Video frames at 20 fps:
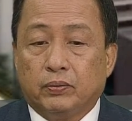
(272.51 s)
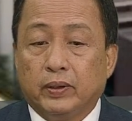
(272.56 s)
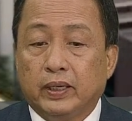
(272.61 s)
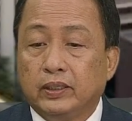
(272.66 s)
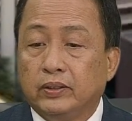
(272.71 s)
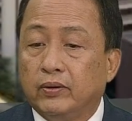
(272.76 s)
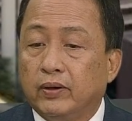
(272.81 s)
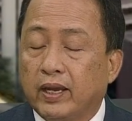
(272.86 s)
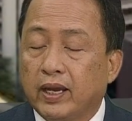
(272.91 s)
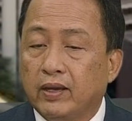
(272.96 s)

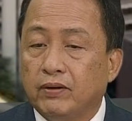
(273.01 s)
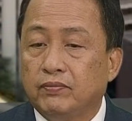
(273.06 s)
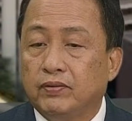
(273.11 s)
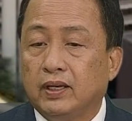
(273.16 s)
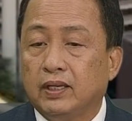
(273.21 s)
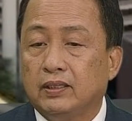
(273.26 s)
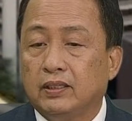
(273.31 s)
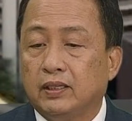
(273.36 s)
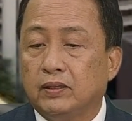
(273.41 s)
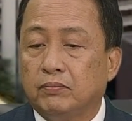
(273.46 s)
when you
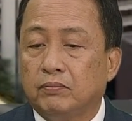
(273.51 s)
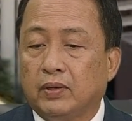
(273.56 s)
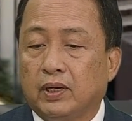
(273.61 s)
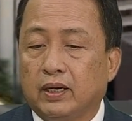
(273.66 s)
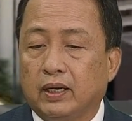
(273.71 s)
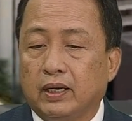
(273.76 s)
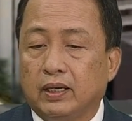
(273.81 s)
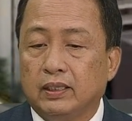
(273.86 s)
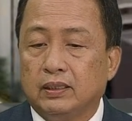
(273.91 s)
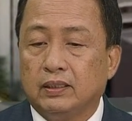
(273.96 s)
have it, it
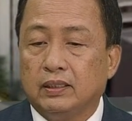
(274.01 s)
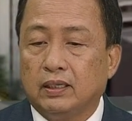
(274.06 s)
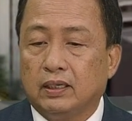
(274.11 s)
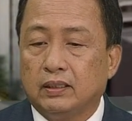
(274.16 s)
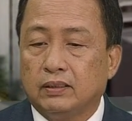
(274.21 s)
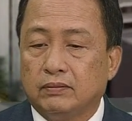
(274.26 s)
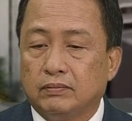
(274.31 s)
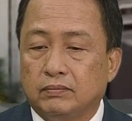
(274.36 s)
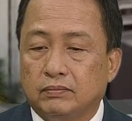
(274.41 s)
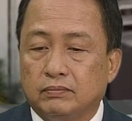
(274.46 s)
might
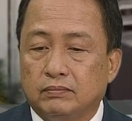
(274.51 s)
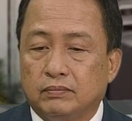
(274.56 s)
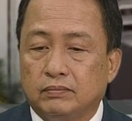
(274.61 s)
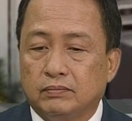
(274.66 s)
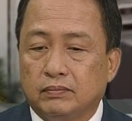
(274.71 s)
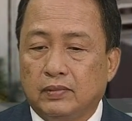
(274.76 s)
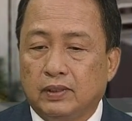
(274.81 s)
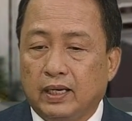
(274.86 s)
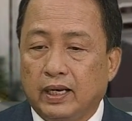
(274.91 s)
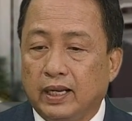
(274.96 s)

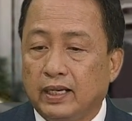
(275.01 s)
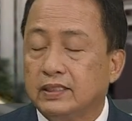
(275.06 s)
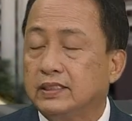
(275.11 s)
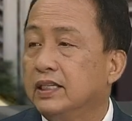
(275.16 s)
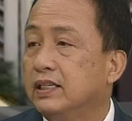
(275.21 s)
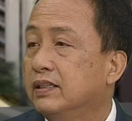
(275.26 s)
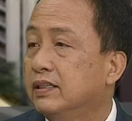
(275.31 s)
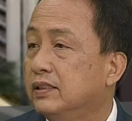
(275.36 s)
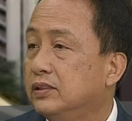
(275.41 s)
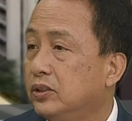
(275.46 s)

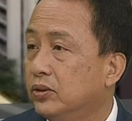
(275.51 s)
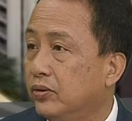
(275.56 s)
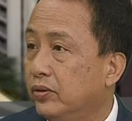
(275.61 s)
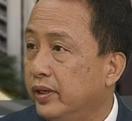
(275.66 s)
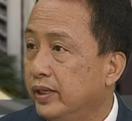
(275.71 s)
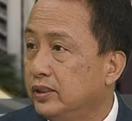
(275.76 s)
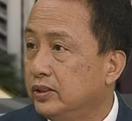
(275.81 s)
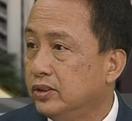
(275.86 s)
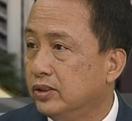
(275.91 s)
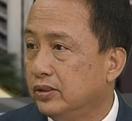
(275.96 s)
lessen the
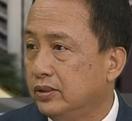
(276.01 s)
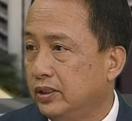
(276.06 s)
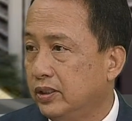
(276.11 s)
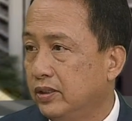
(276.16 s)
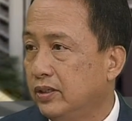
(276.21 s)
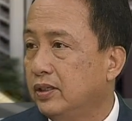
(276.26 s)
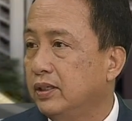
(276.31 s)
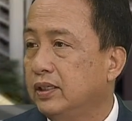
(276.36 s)
duration.